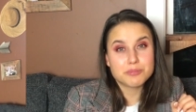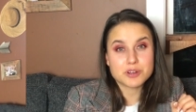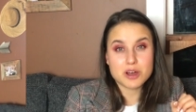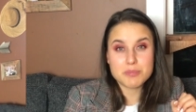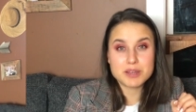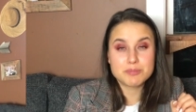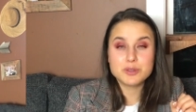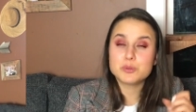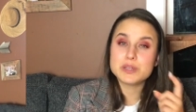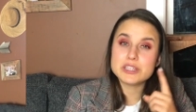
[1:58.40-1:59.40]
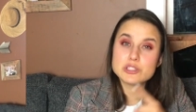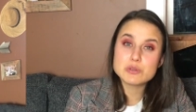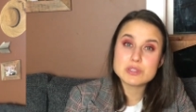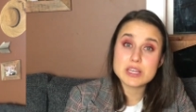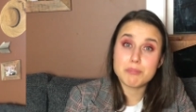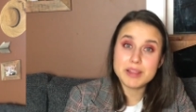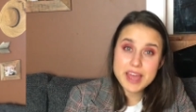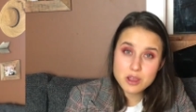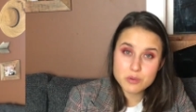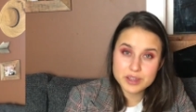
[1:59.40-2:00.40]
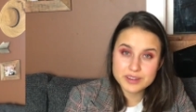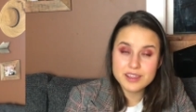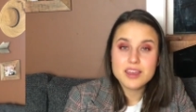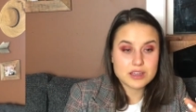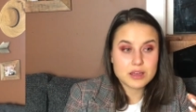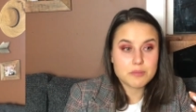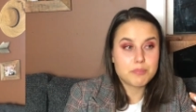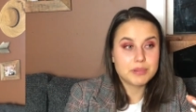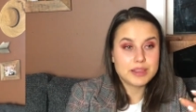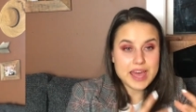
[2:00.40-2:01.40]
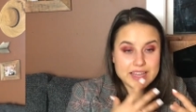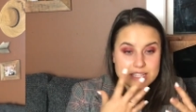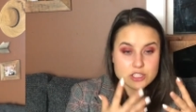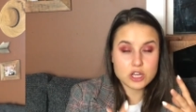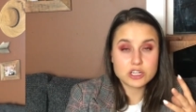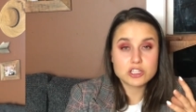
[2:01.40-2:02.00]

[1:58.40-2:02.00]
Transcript: combat boot, we choose a black one. The black is not